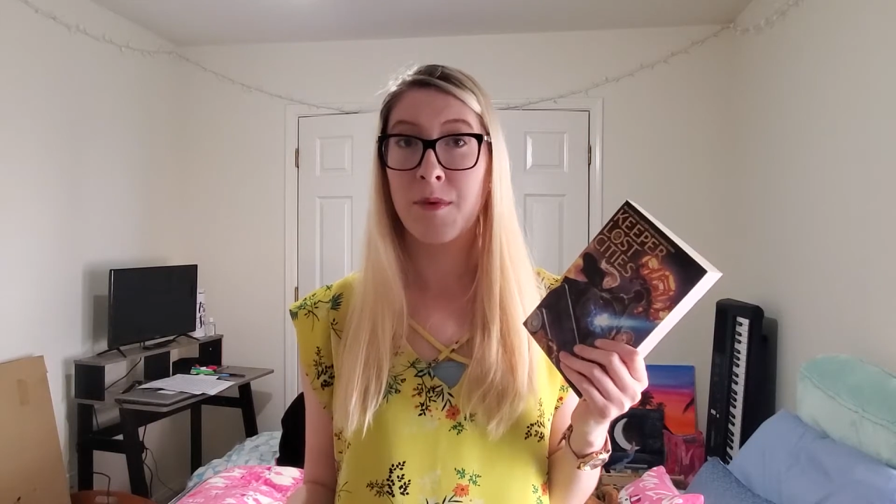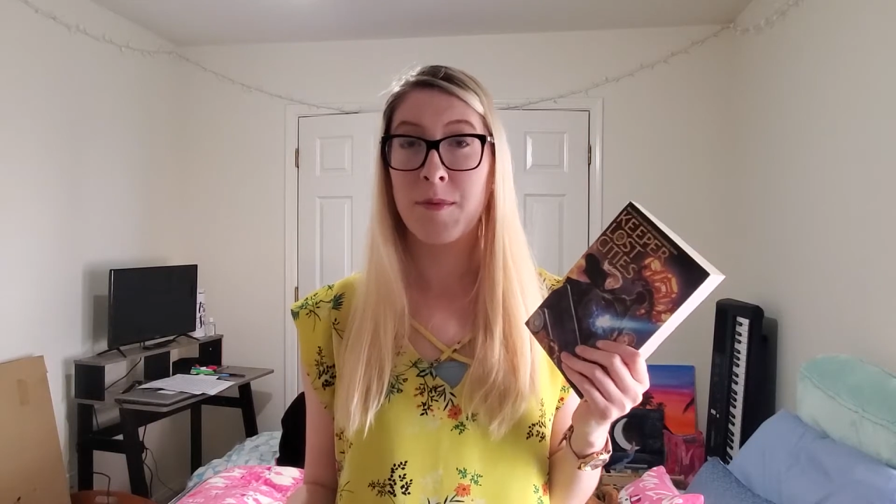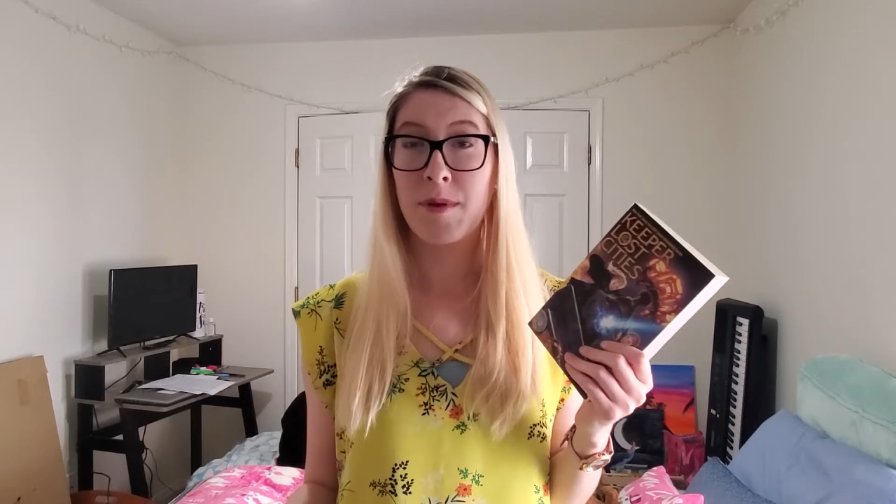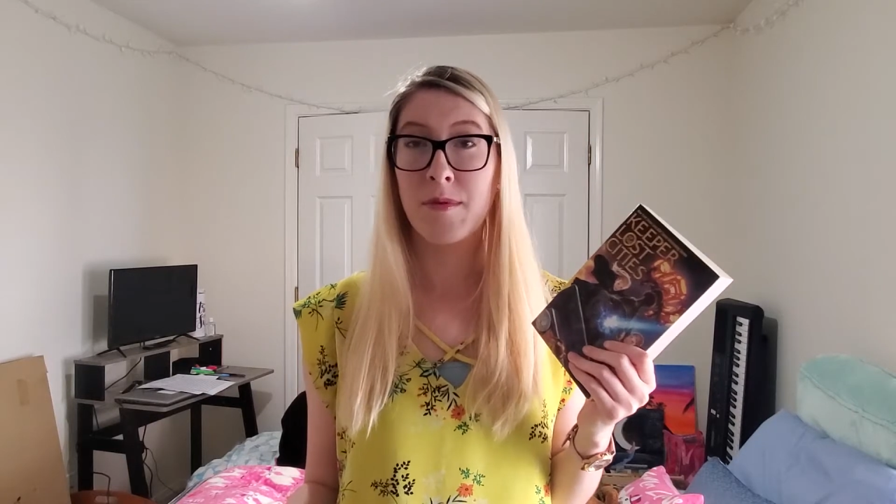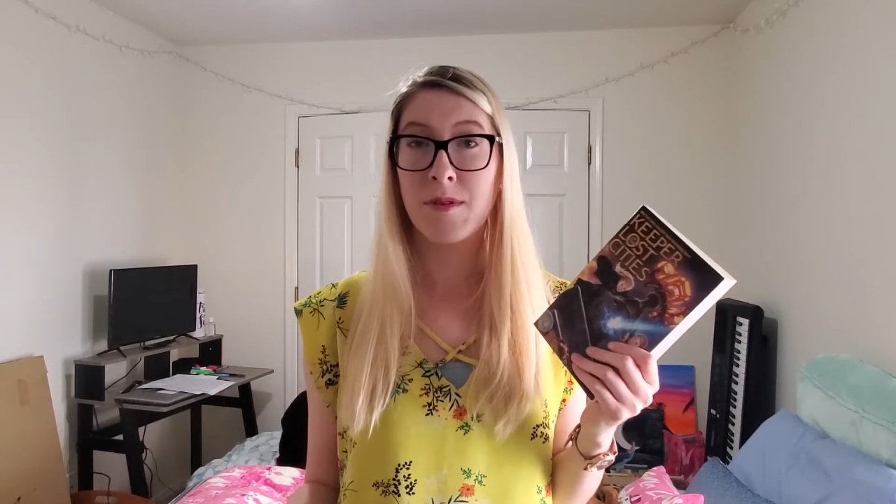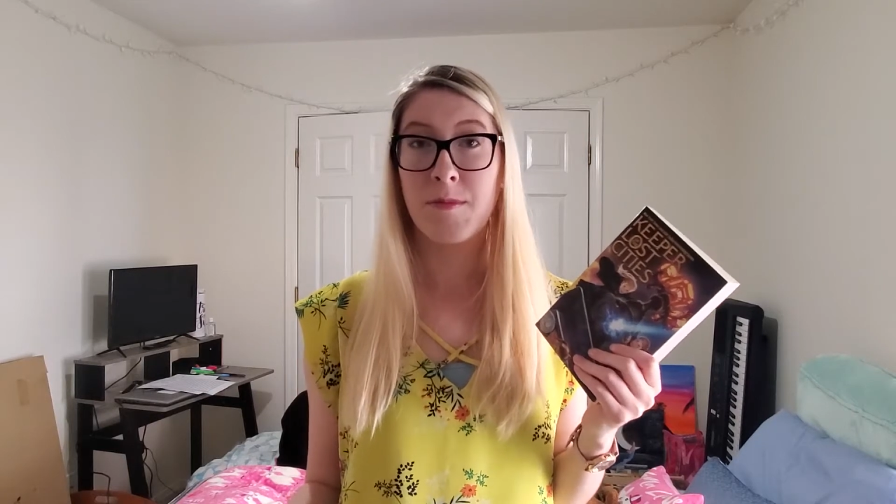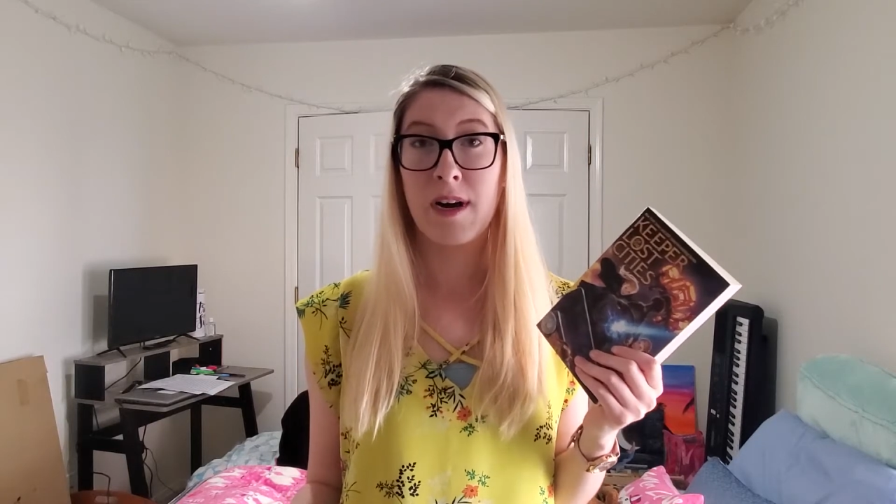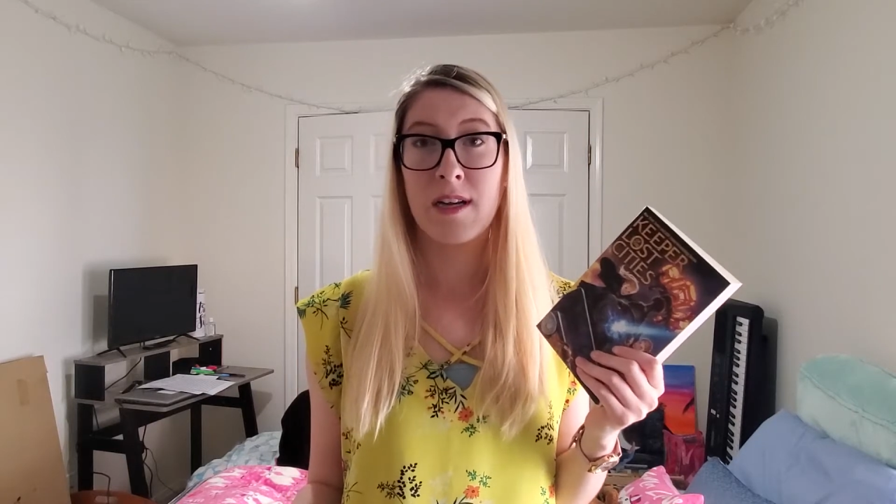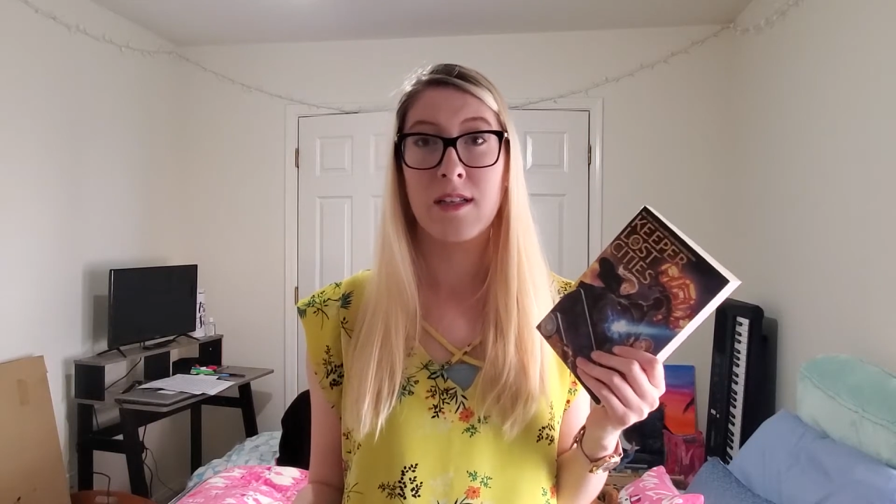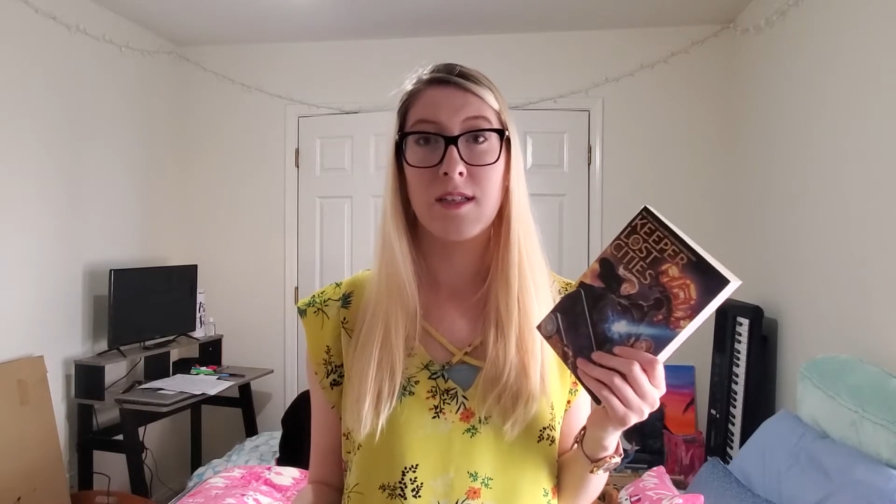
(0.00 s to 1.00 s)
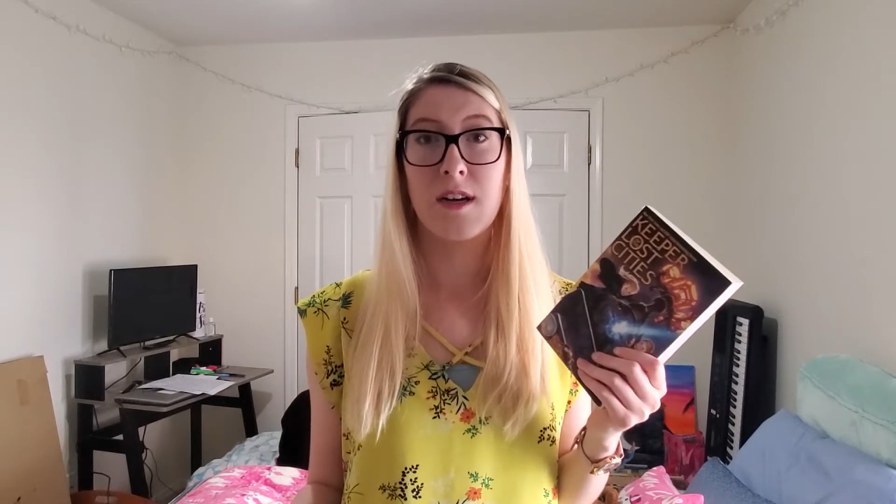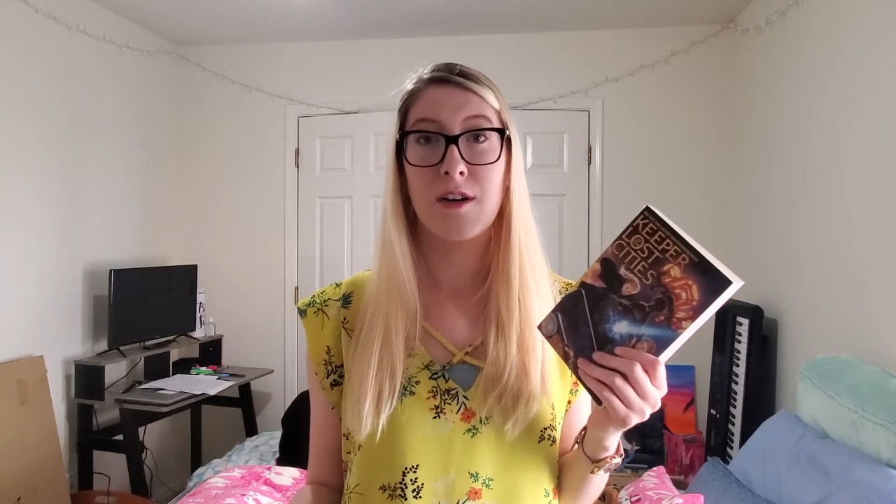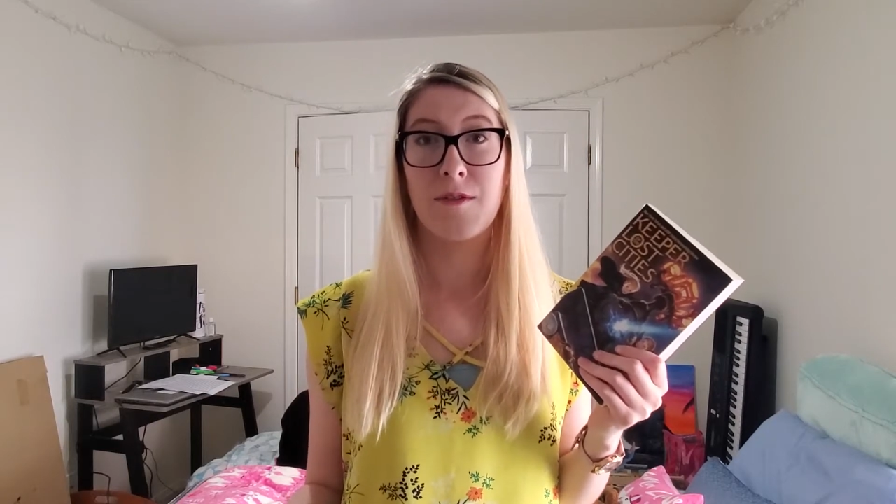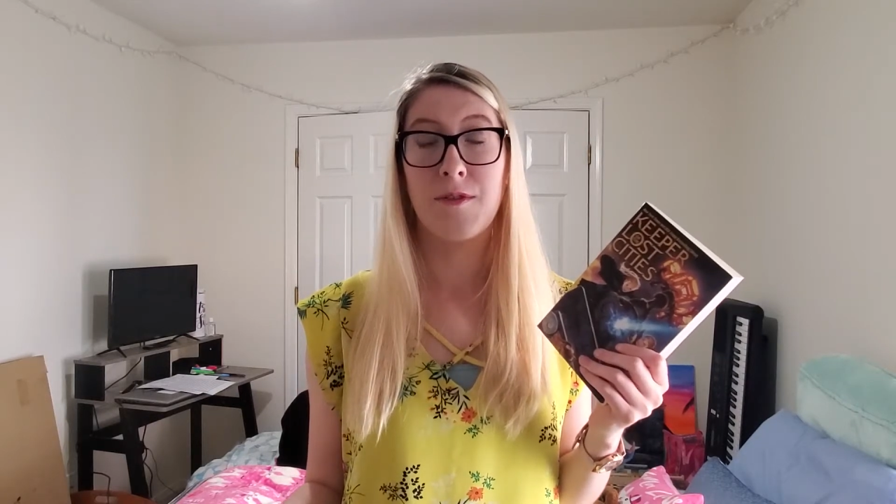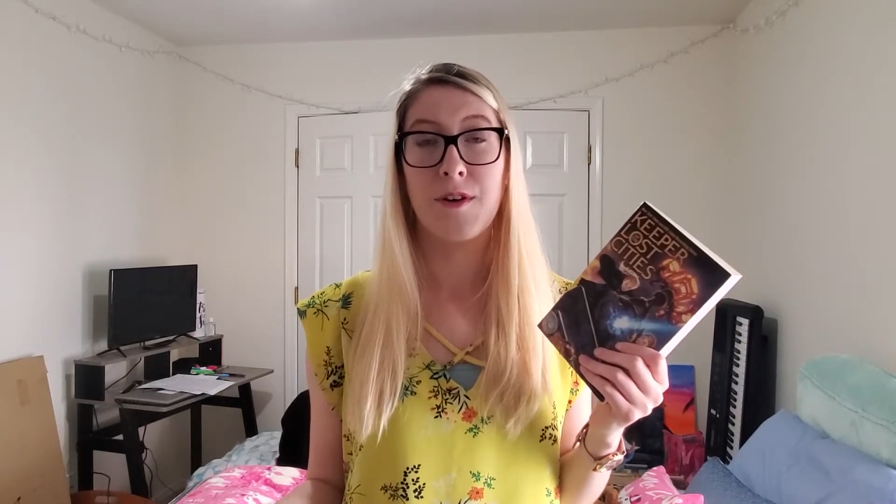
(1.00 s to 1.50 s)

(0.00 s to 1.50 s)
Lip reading: read people's minds of